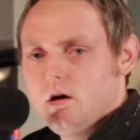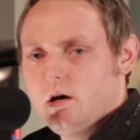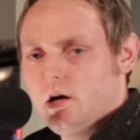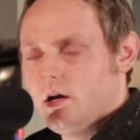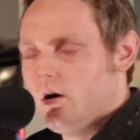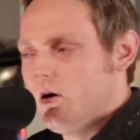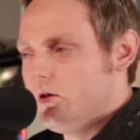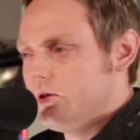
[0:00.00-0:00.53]

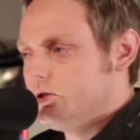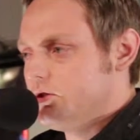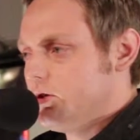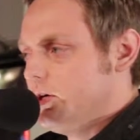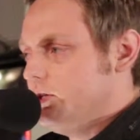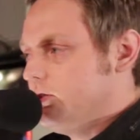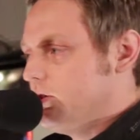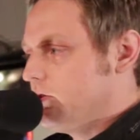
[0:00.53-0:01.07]
And all the
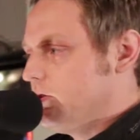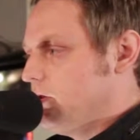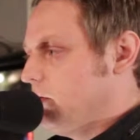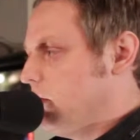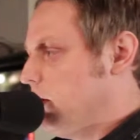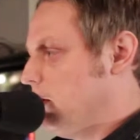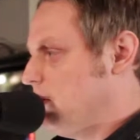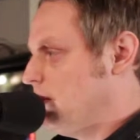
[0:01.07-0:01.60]
straight jokes in the
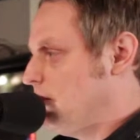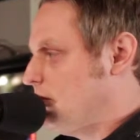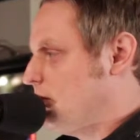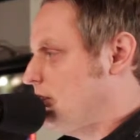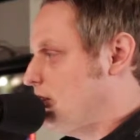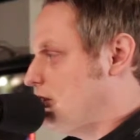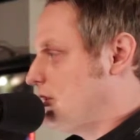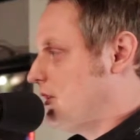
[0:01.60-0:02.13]
world don't
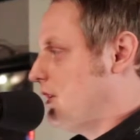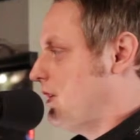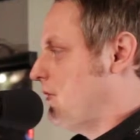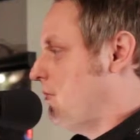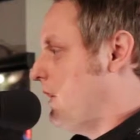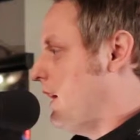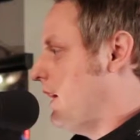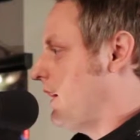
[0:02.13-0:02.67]
seem to turn him
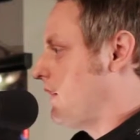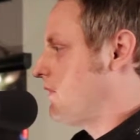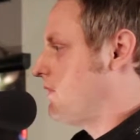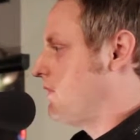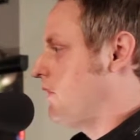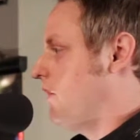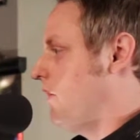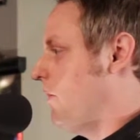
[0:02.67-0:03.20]
back.
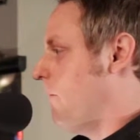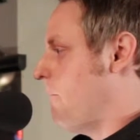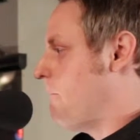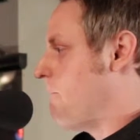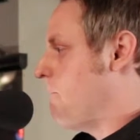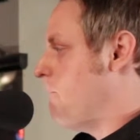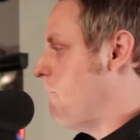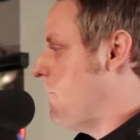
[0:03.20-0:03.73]
So
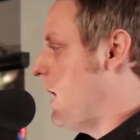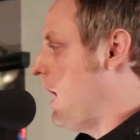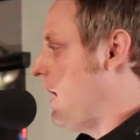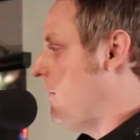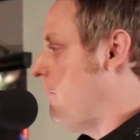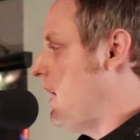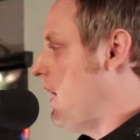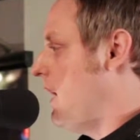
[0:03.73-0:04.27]
my
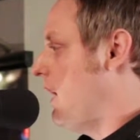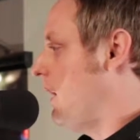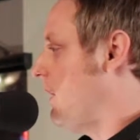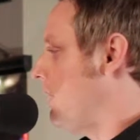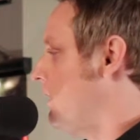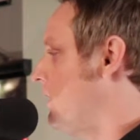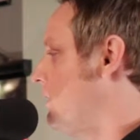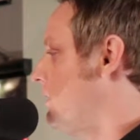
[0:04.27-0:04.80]

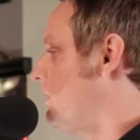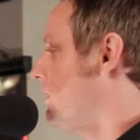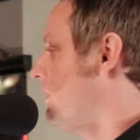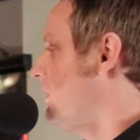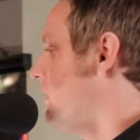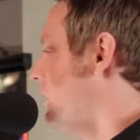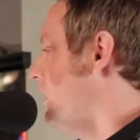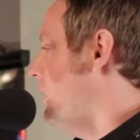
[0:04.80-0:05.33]
bad.
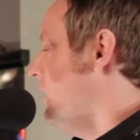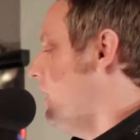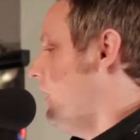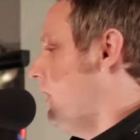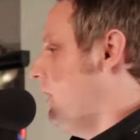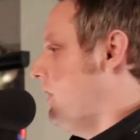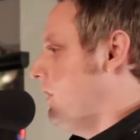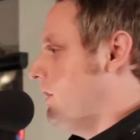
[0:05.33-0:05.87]

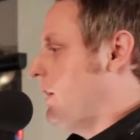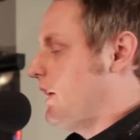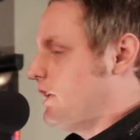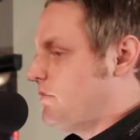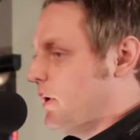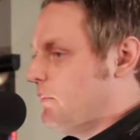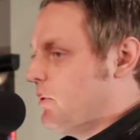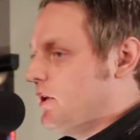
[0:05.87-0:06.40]
The thing
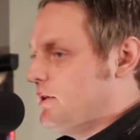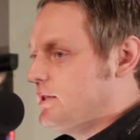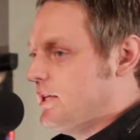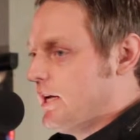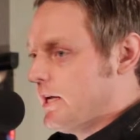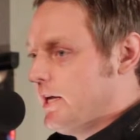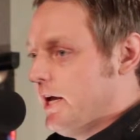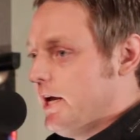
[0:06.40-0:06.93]
is, my brother's
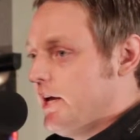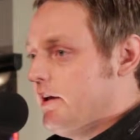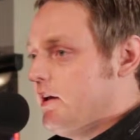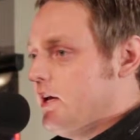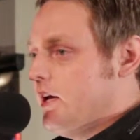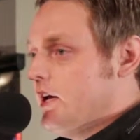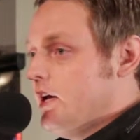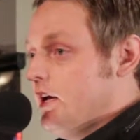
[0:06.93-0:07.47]
not gay.
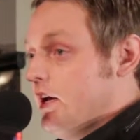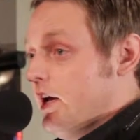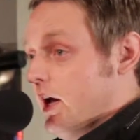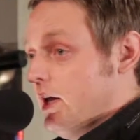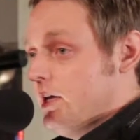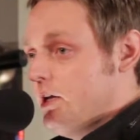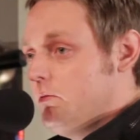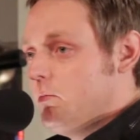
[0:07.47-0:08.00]

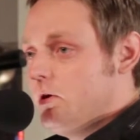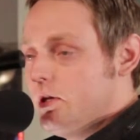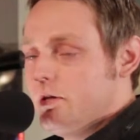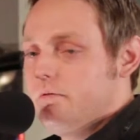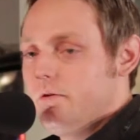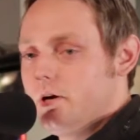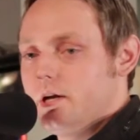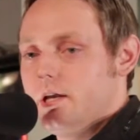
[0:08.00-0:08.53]
And he really
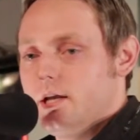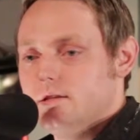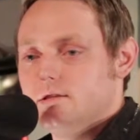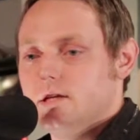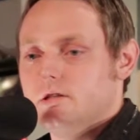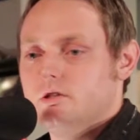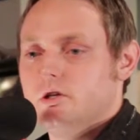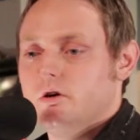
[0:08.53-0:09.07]
fucking hates
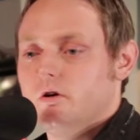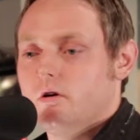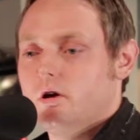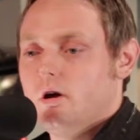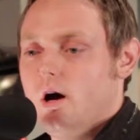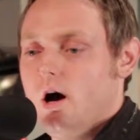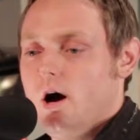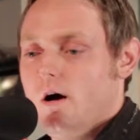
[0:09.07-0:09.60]
that joke.
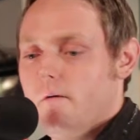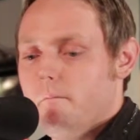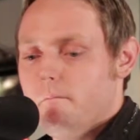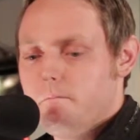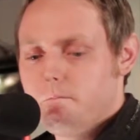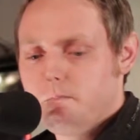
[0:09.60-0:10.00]
But